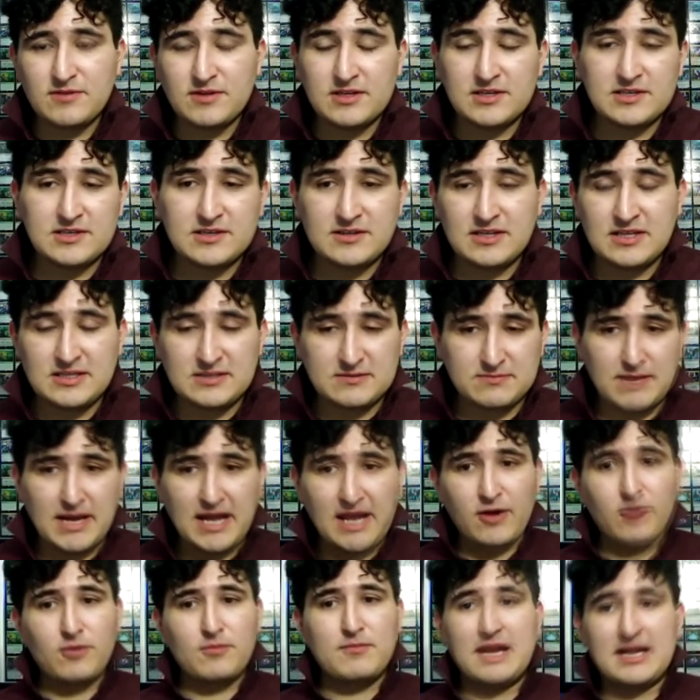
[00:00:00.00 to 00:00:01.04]
It's
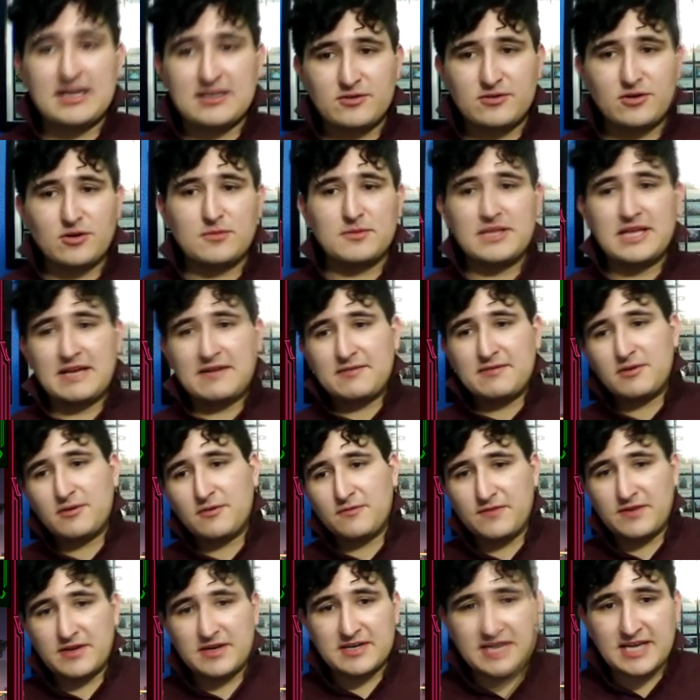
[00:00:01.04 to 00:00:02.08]
all back to normal. They have it all
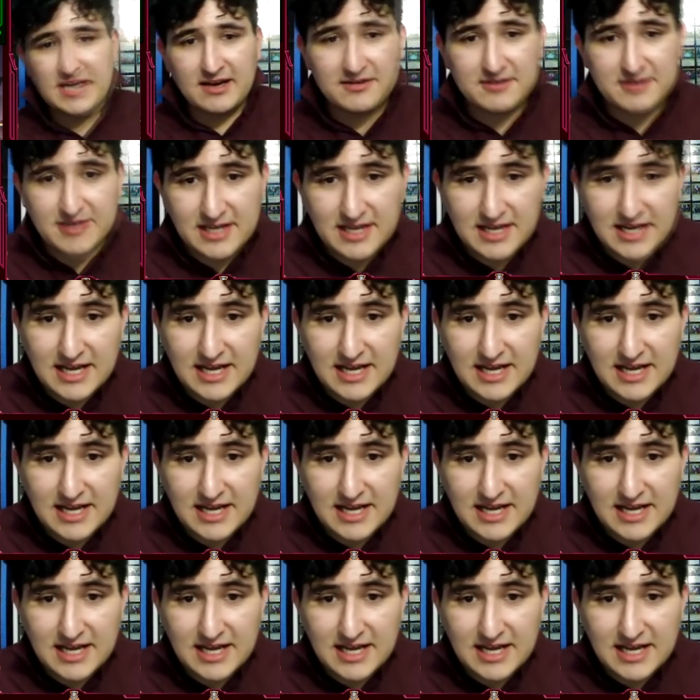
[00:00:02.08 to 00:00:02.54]
figured out.